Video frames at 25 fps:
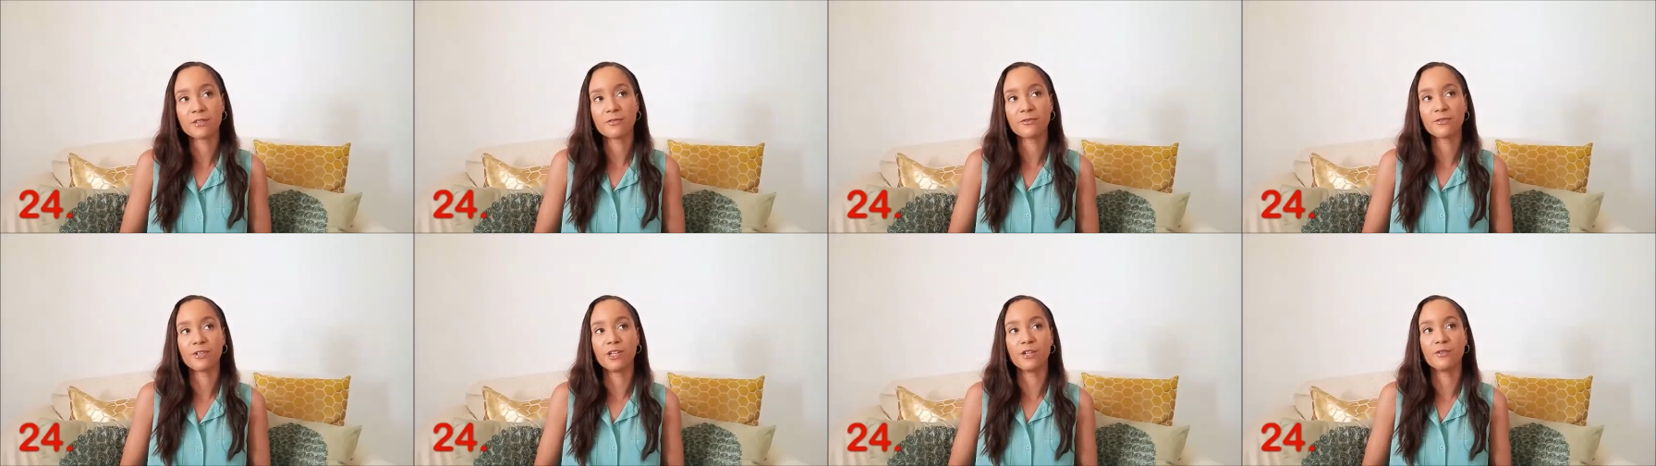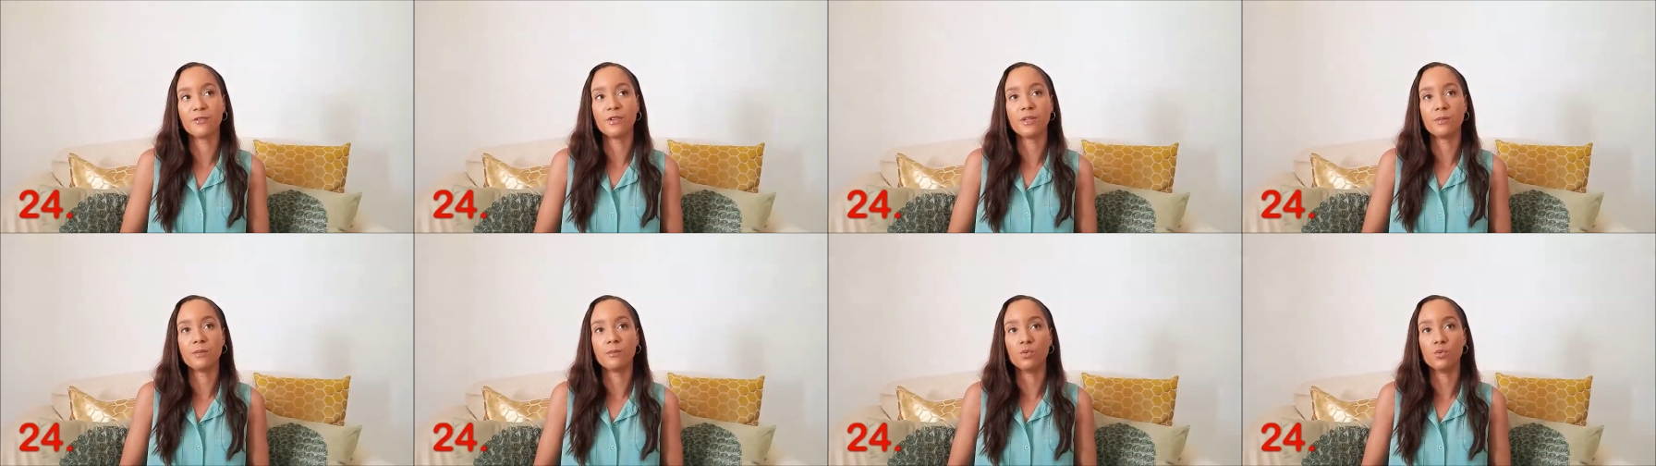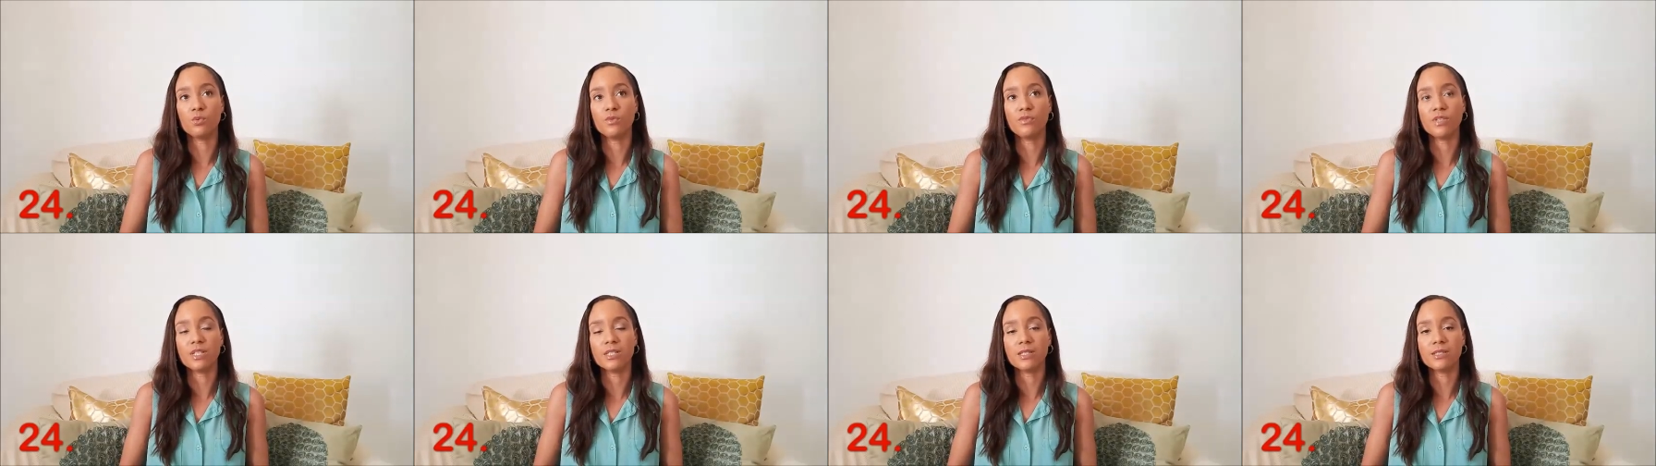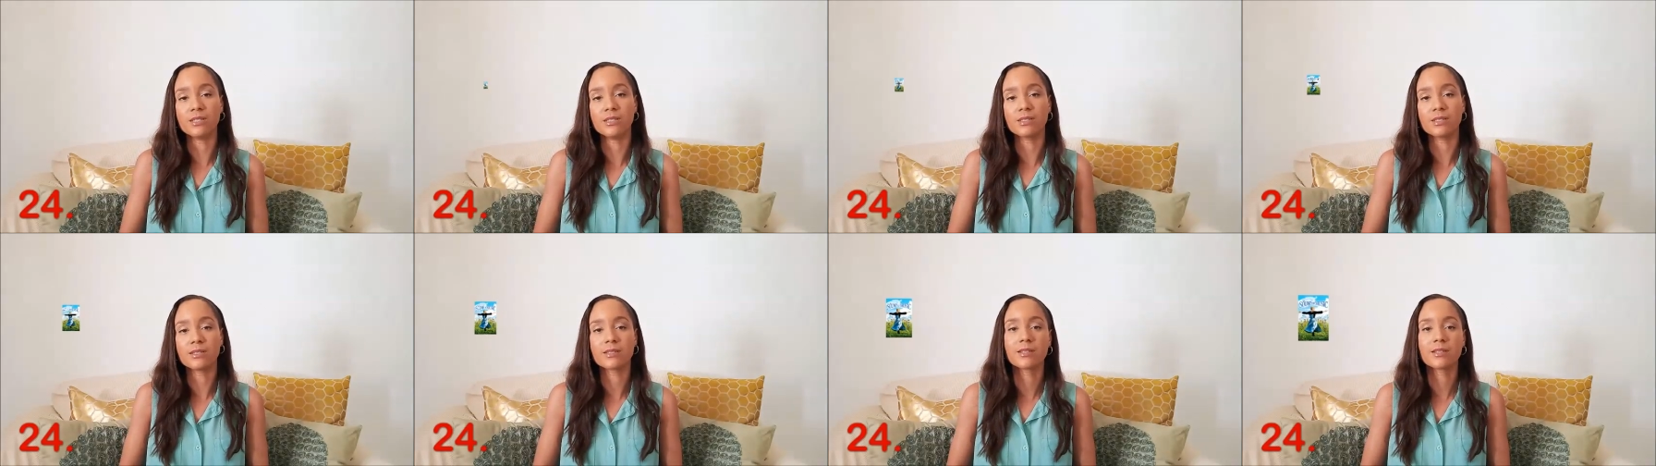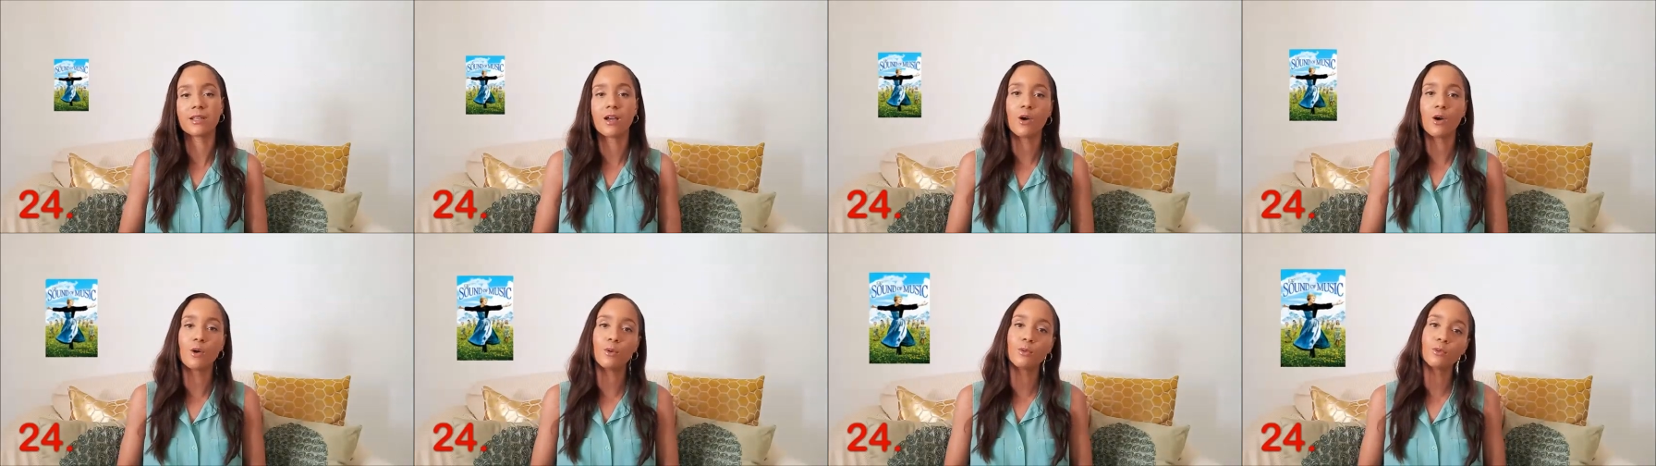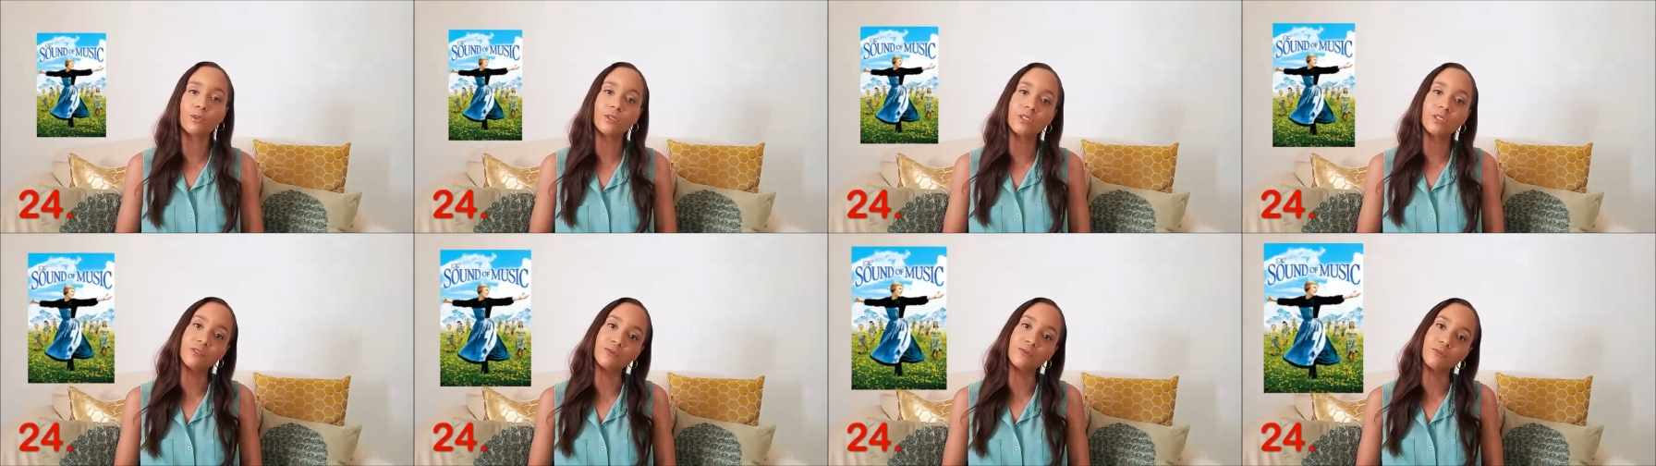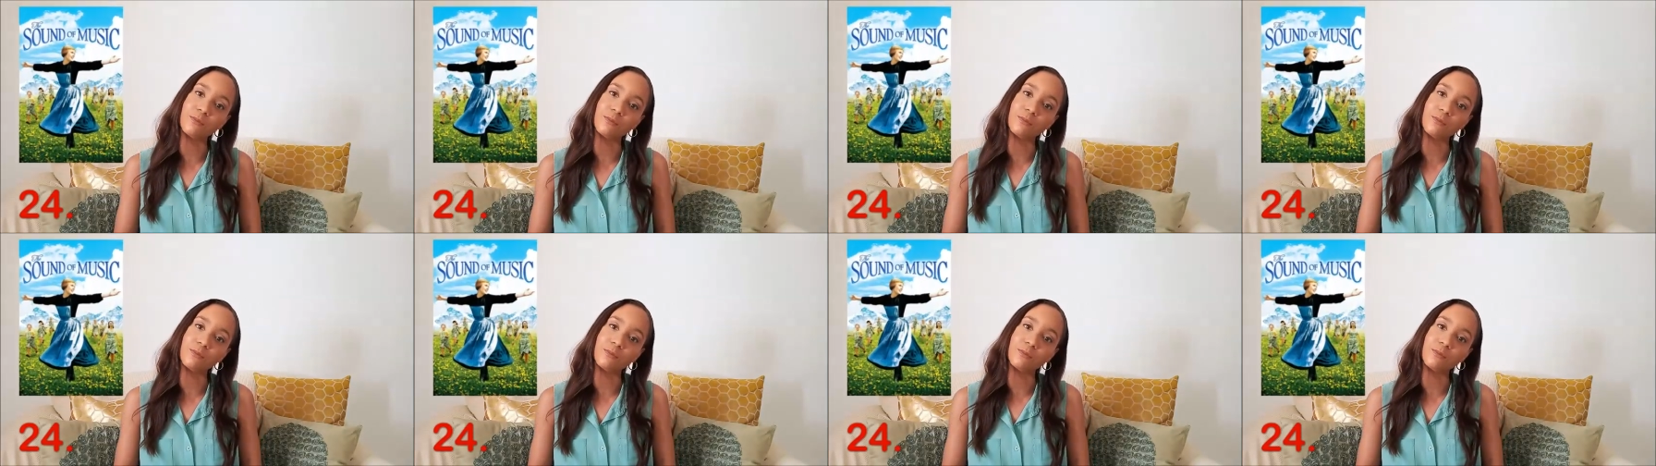favorite movie is Sound of